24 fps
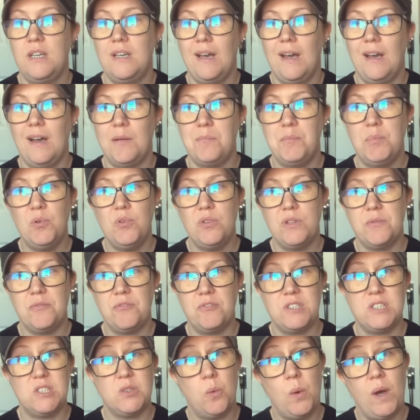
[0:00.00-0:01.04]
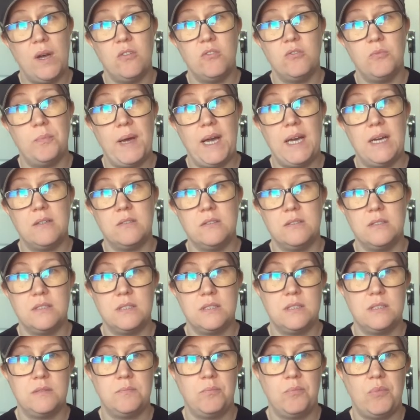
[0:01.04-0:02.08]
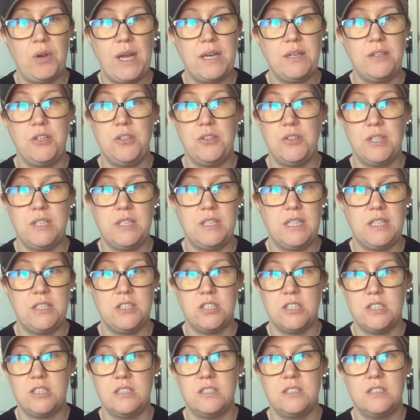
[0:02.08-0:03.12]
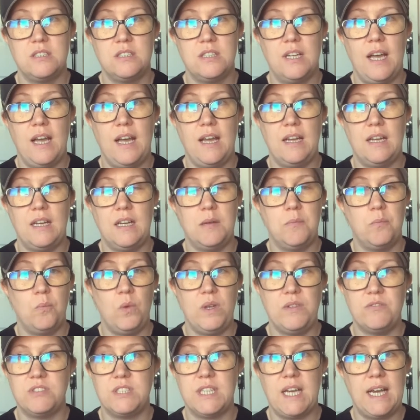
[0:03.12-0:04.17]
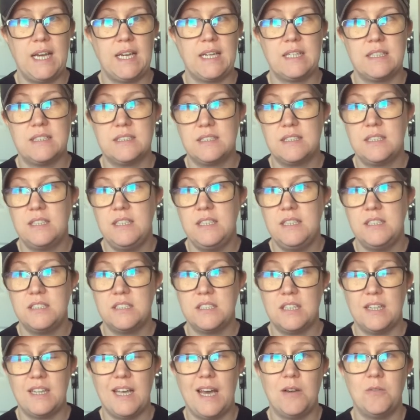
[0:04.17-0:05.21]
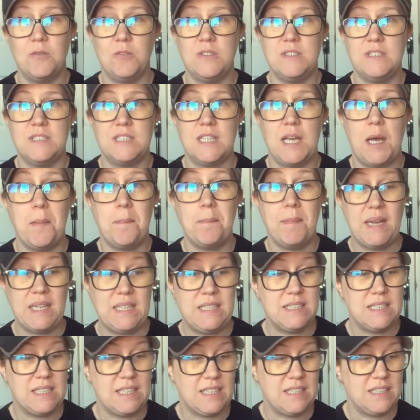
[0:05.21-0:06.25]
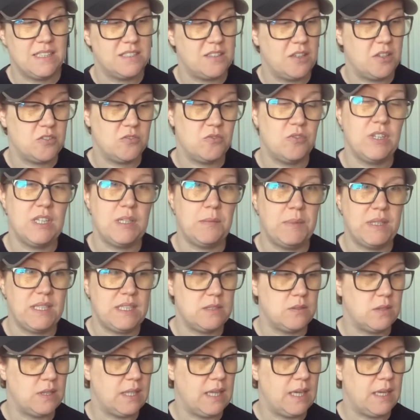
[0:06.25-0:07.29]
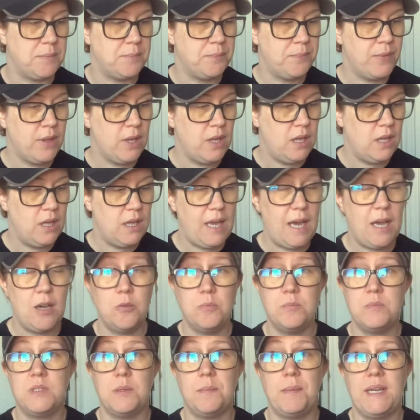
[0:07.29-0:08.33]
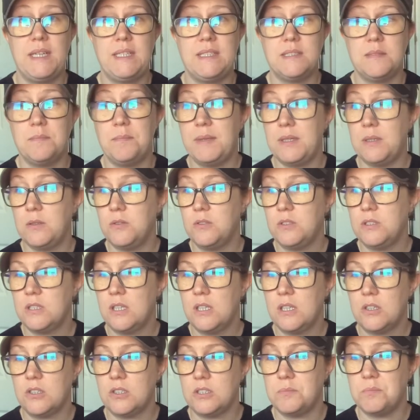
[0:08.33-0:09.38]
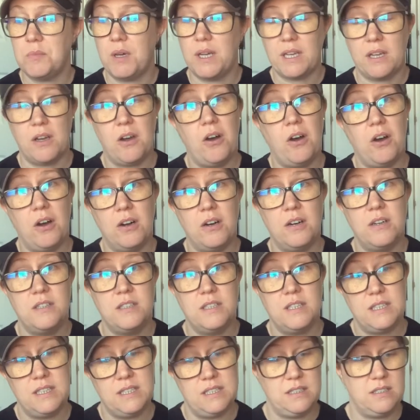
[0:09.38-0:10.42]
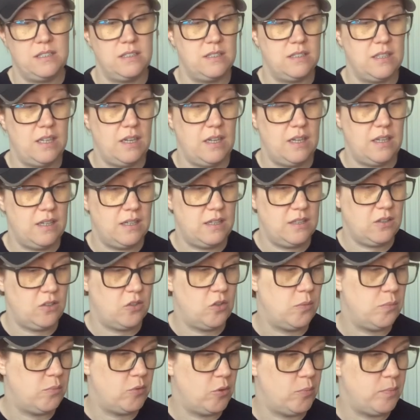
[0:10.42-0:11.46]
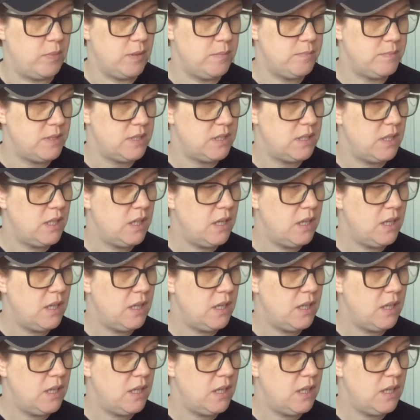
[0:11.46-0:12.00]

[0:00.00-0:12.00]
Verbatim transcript: I bought them for £12, brand new condition, with tags, so that was amazing. So I was really pleased with that. Helped to pay some bills because my car has got problems,